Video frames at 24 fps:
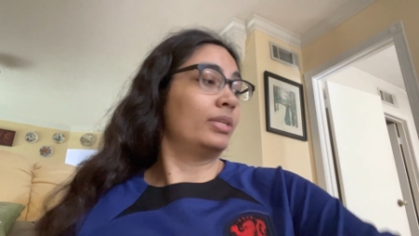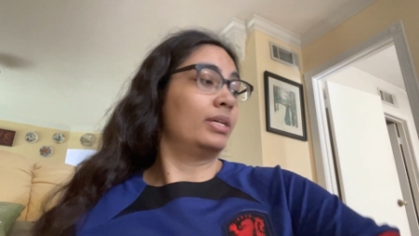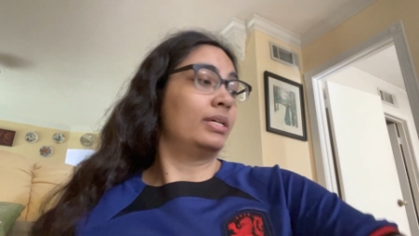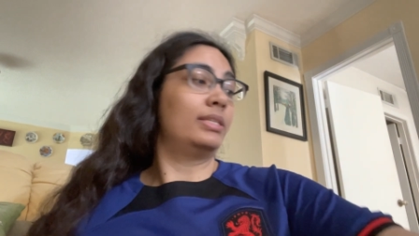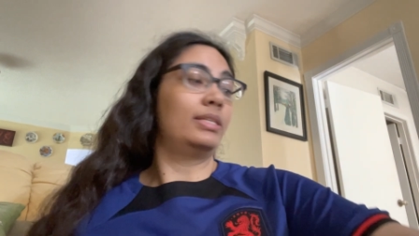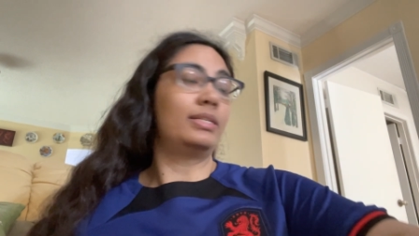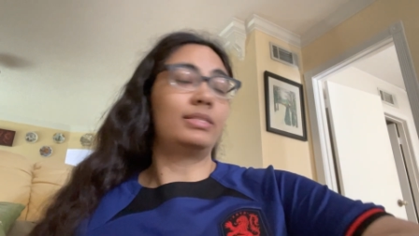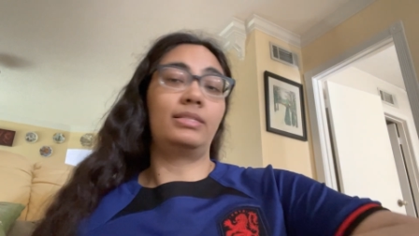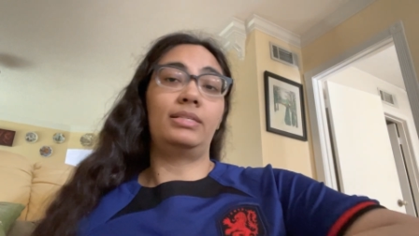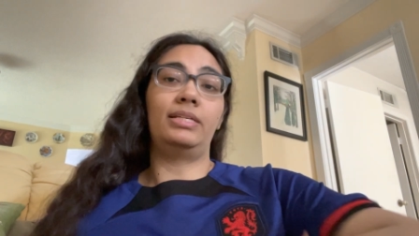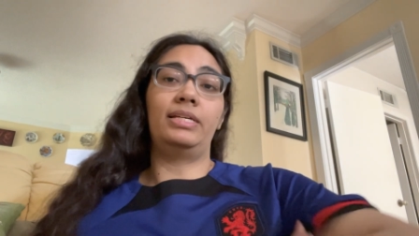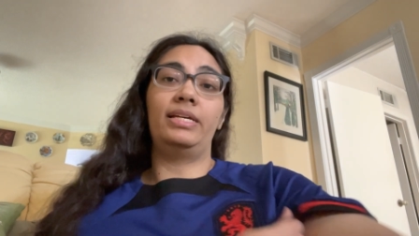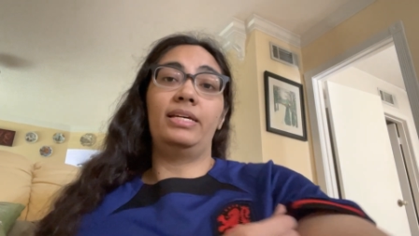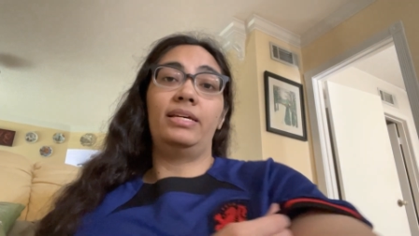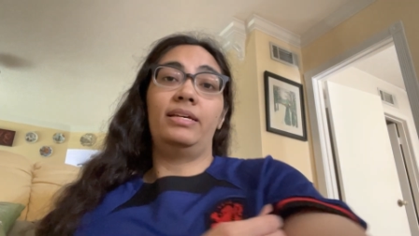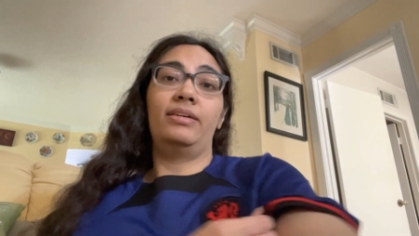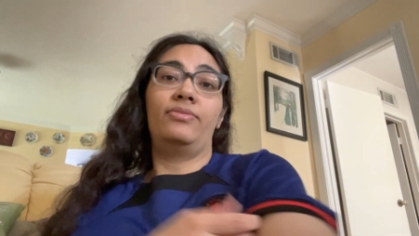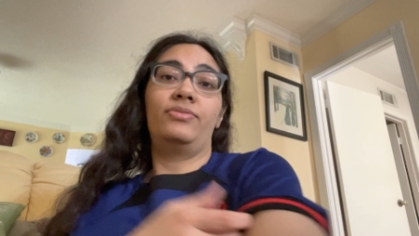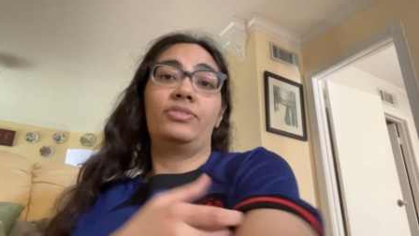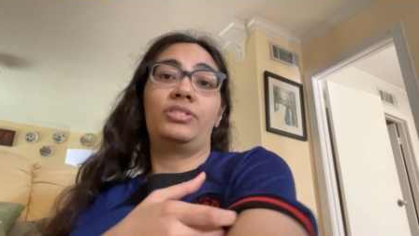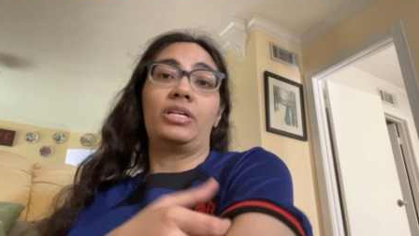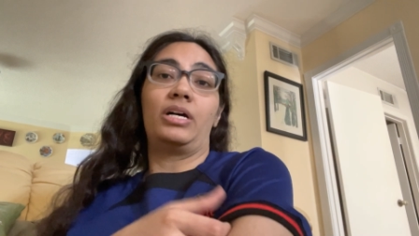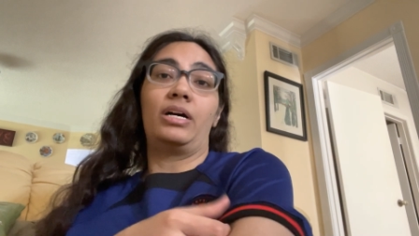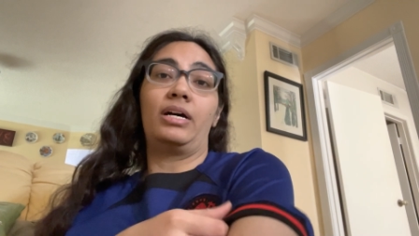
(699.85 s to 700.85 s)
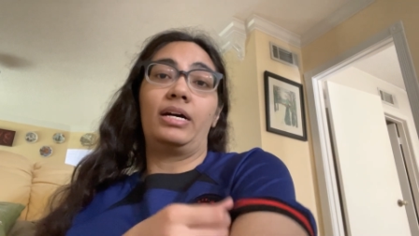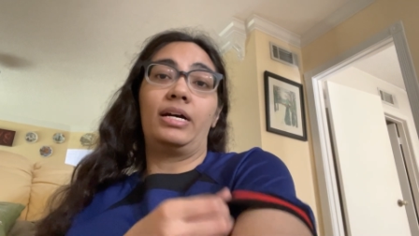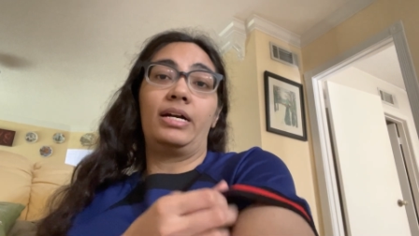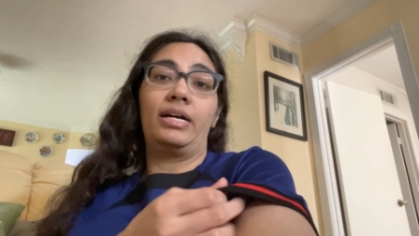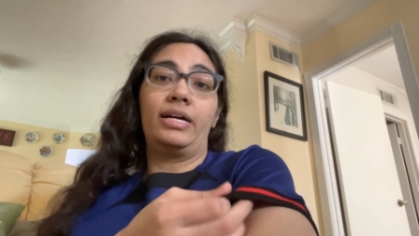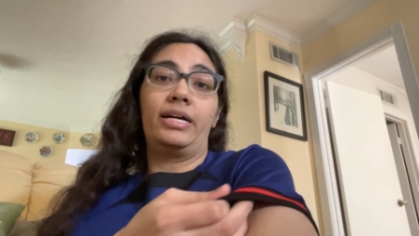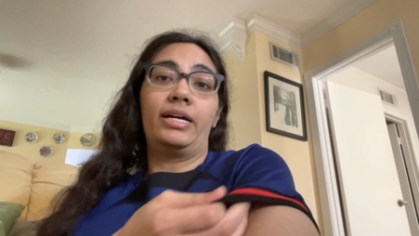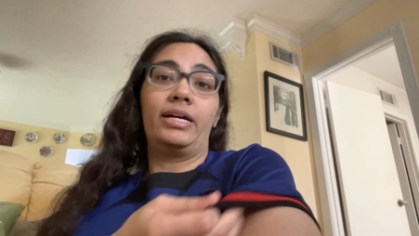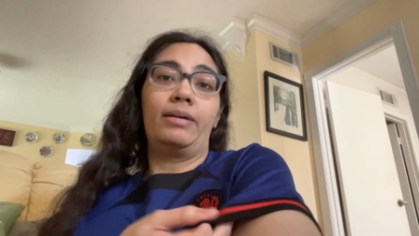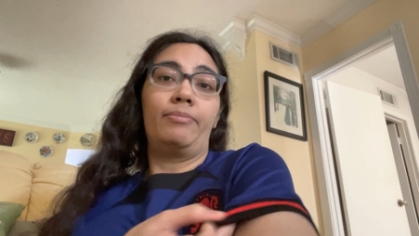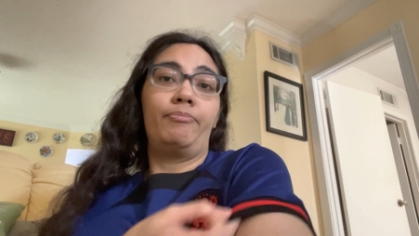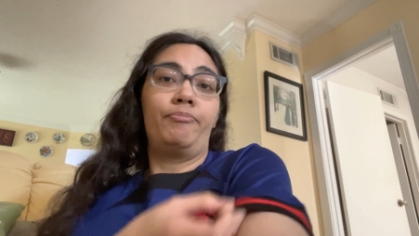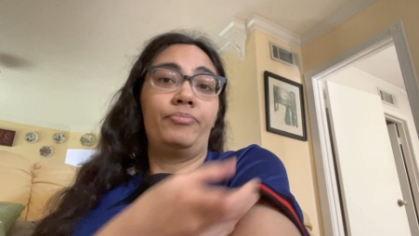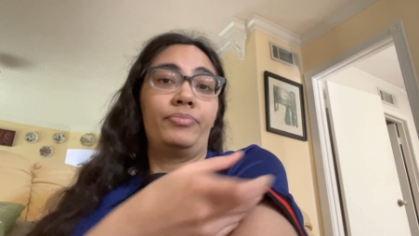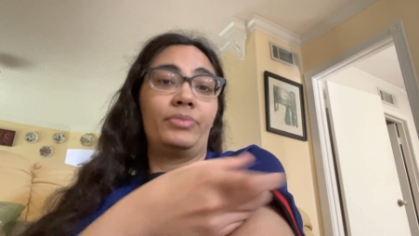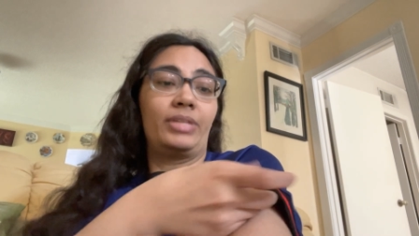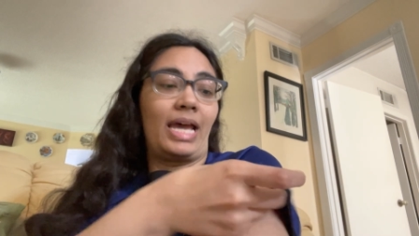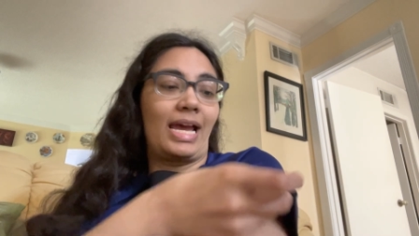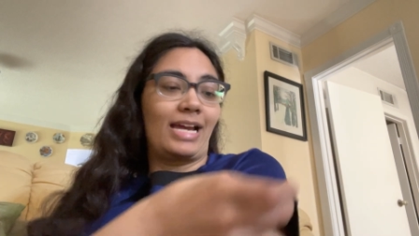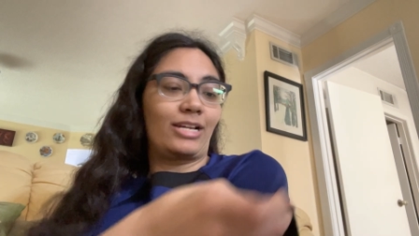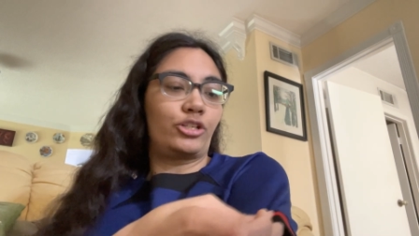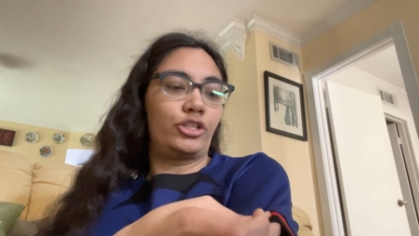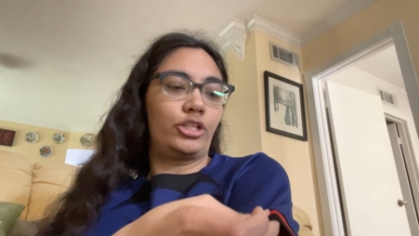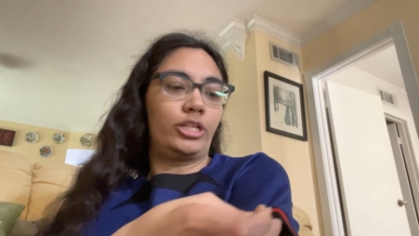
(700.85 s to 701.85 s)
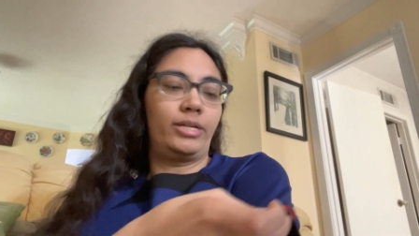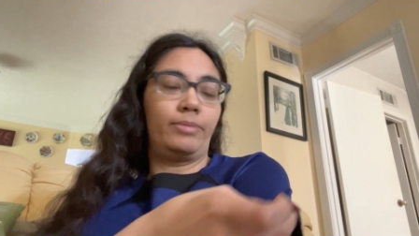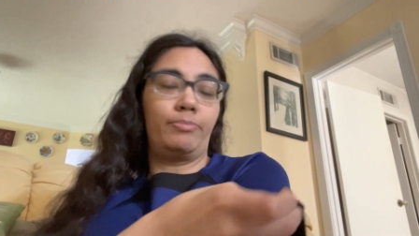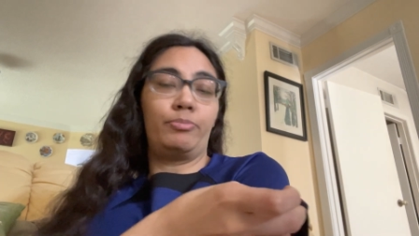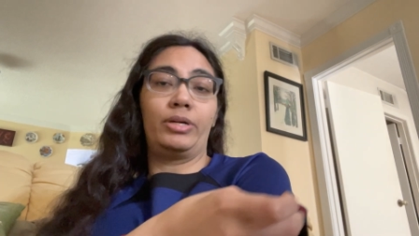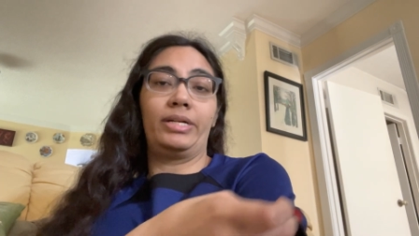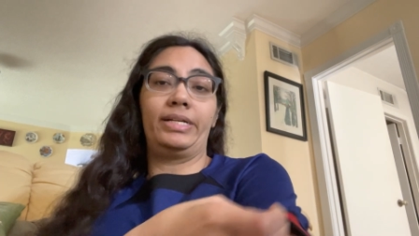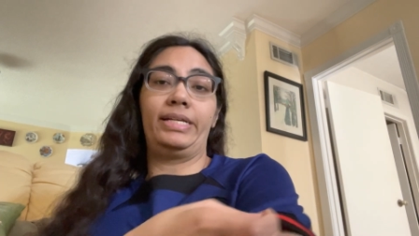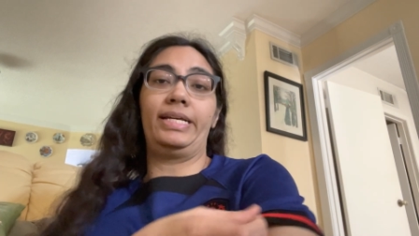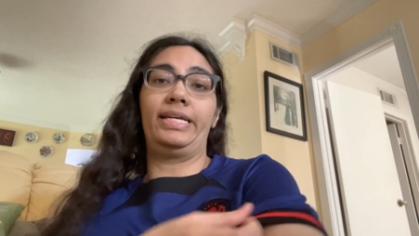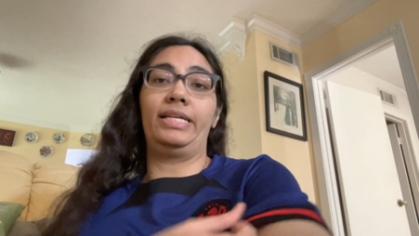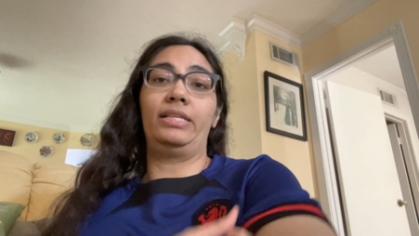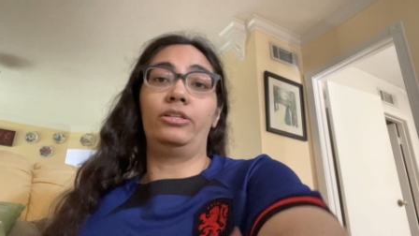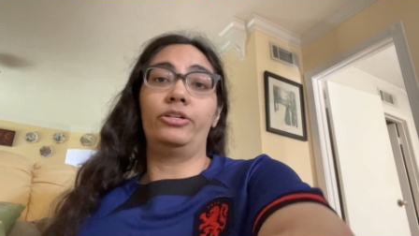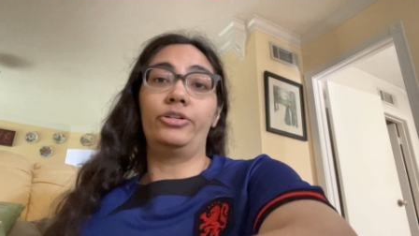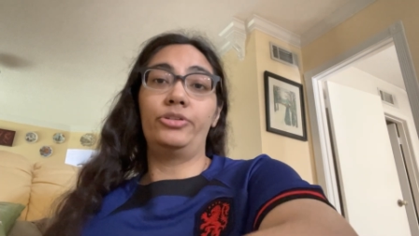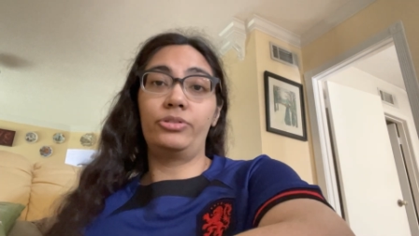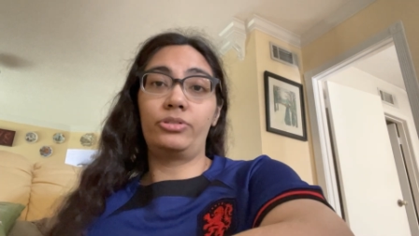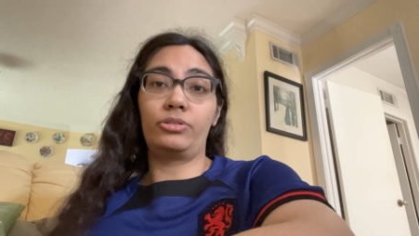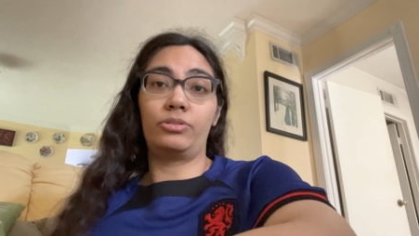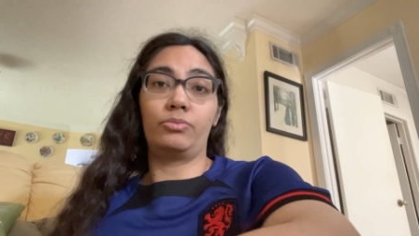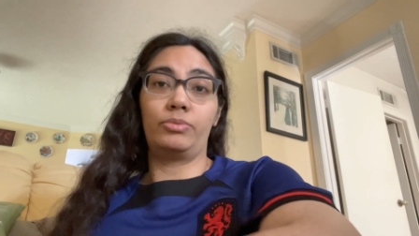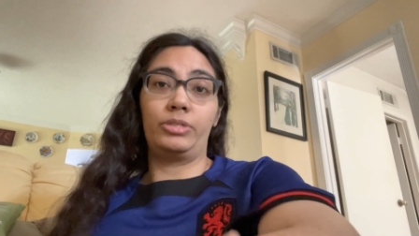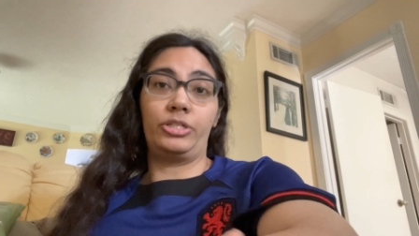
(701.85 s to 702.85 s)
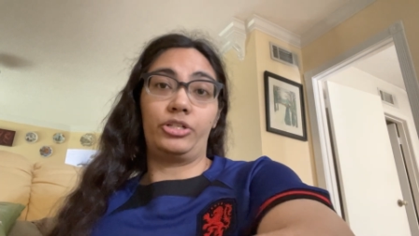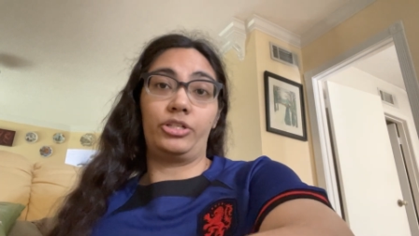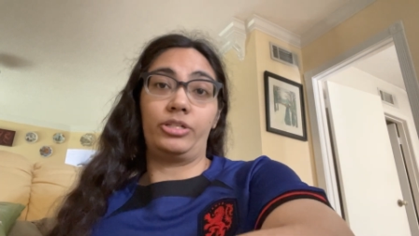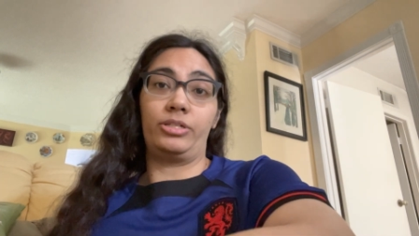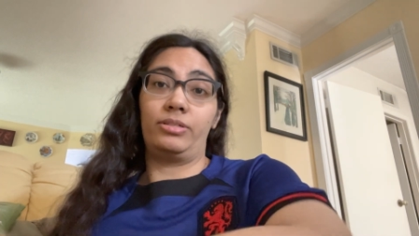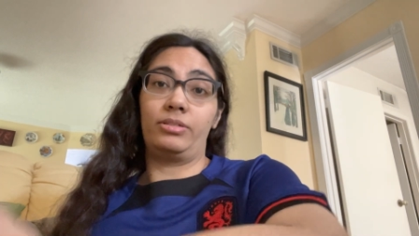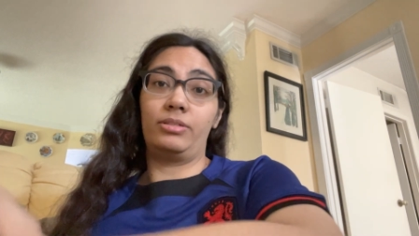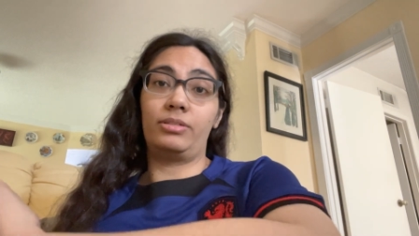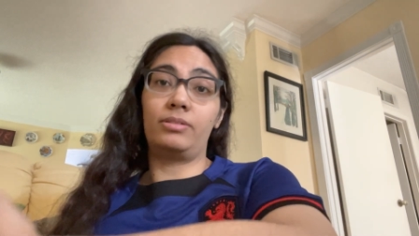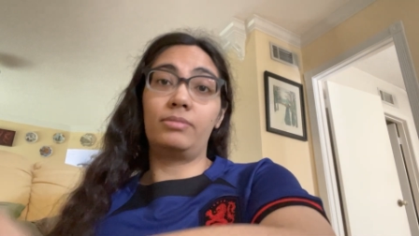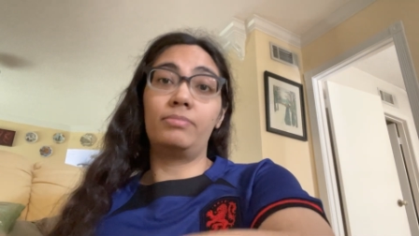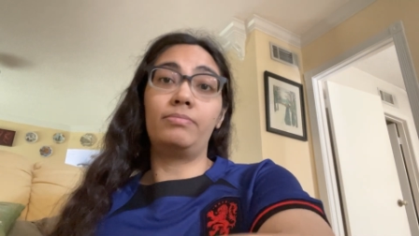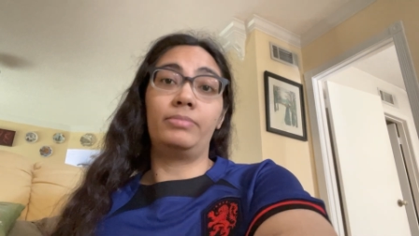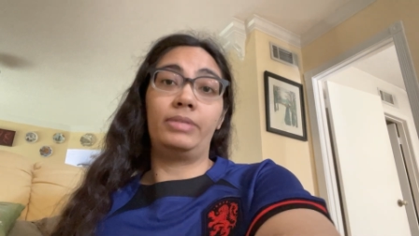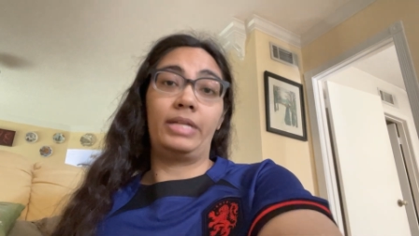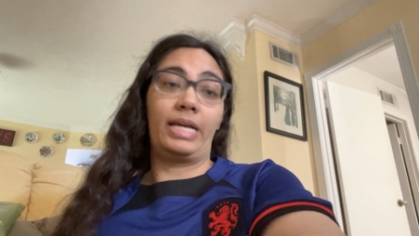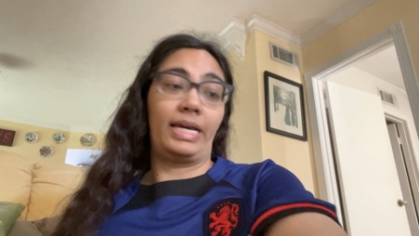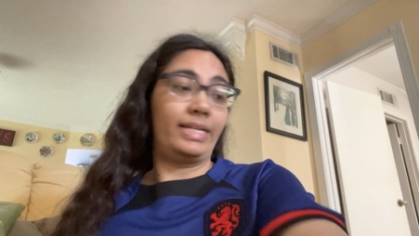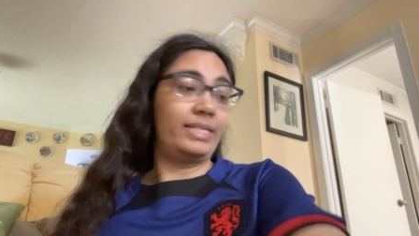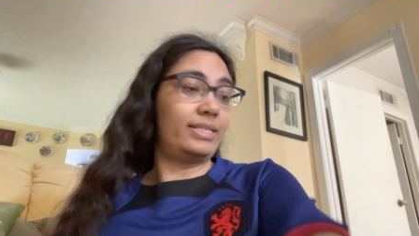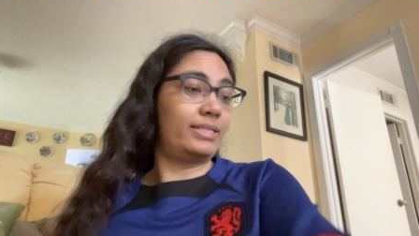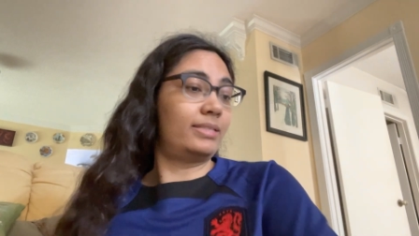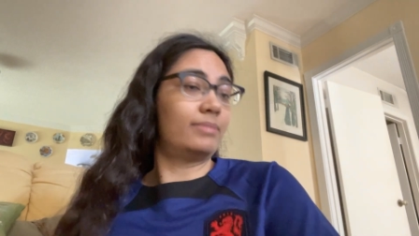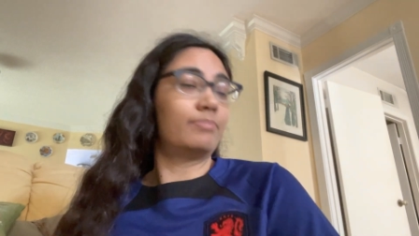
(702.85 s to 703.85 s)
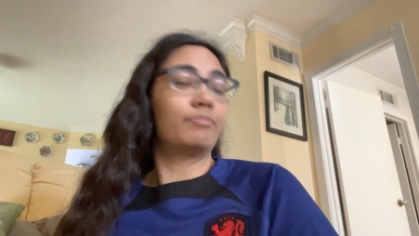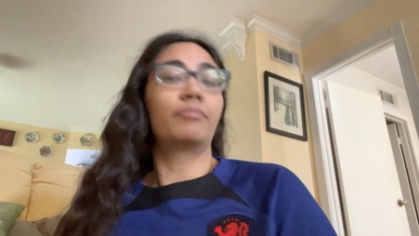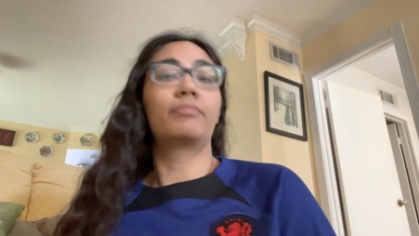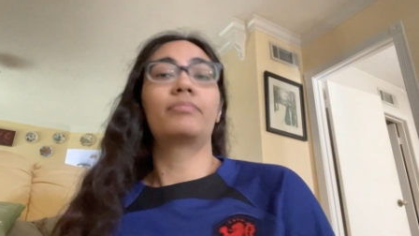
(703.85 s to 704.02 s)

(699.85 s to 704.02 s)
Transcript: The sleeves are actually pretty loose, which is nice.